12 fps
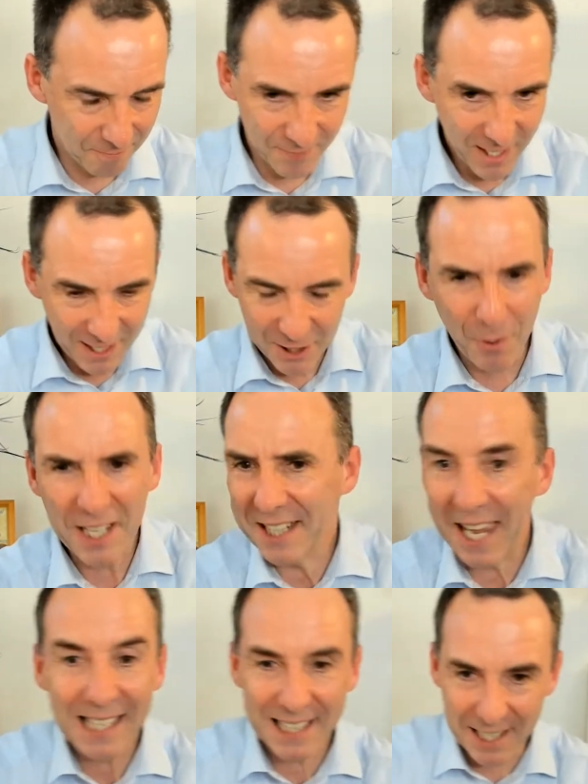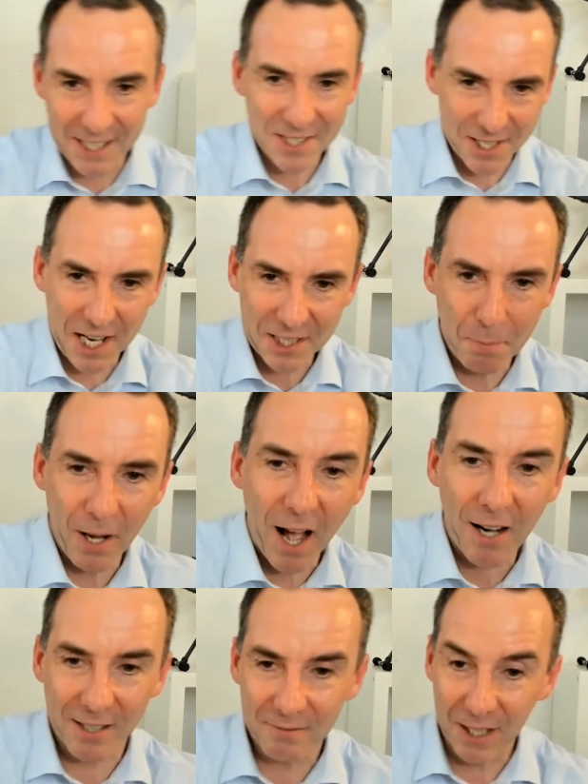the way it calculates the next
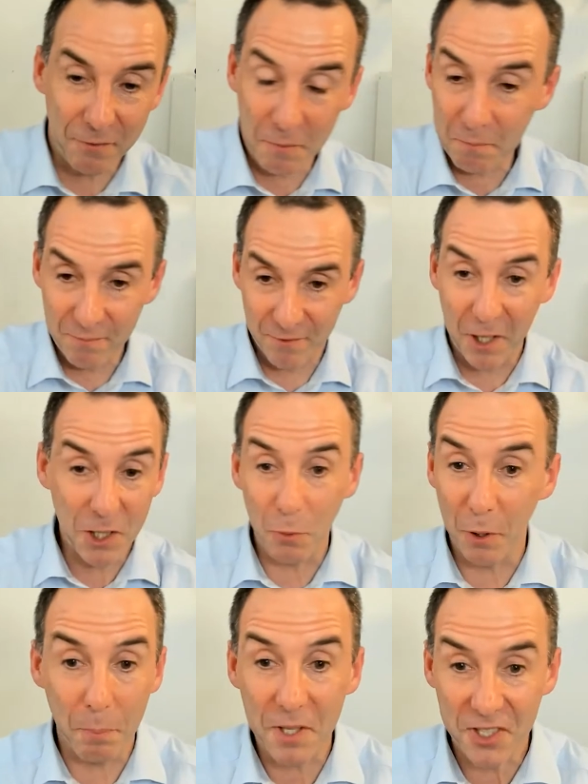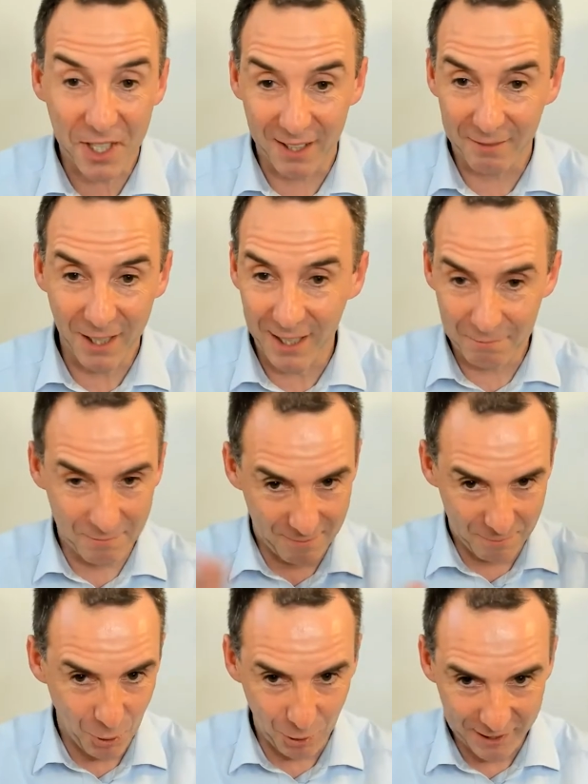block, if it finds one missing, the
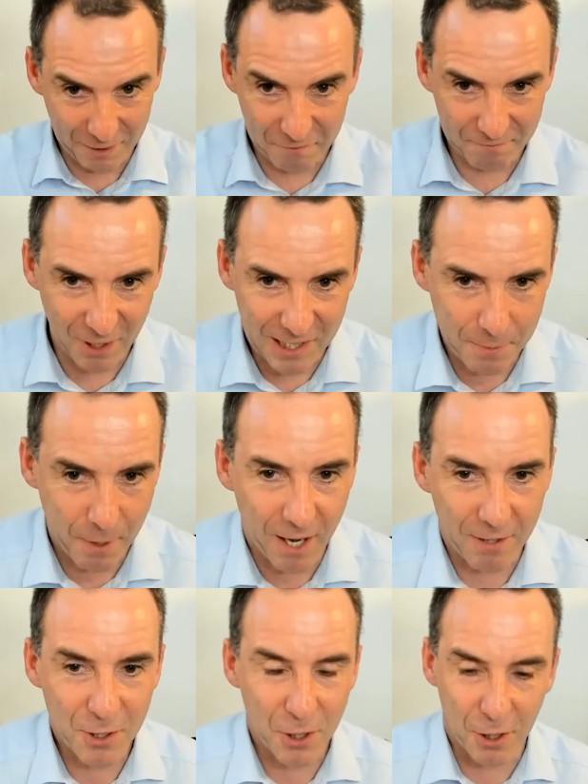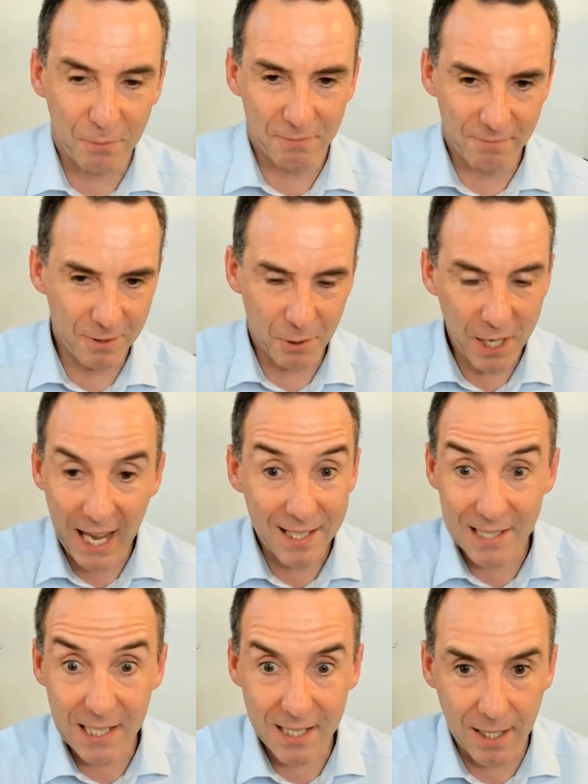whole thing falls apart. So you can't
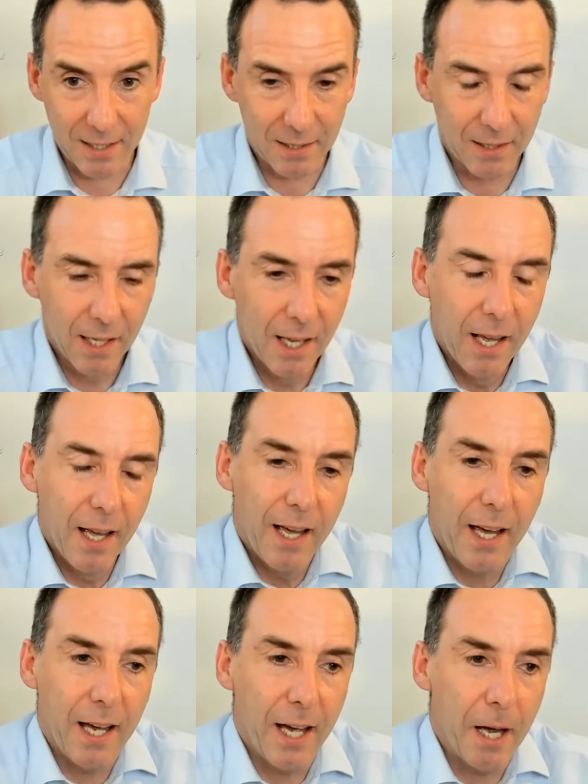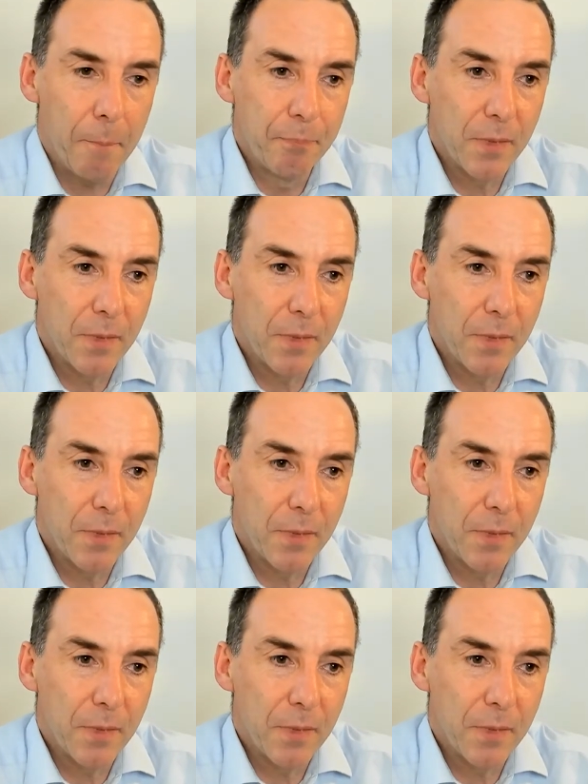delete it.